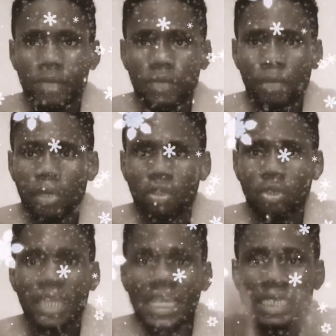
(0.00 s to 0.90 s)
because
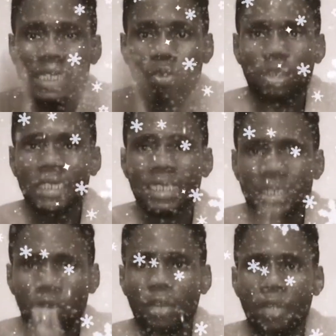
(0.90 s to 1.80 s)
what he is
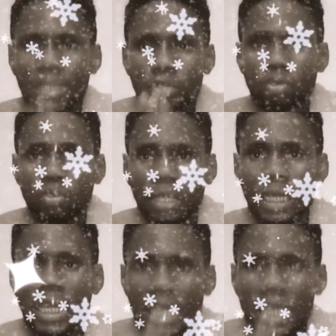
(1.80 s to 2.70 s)
currently doing,
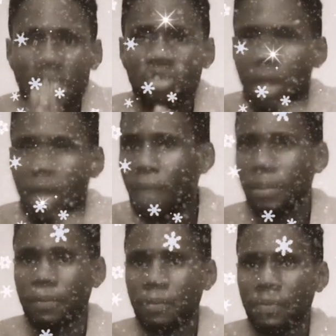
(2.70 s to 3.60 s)
he is not happy.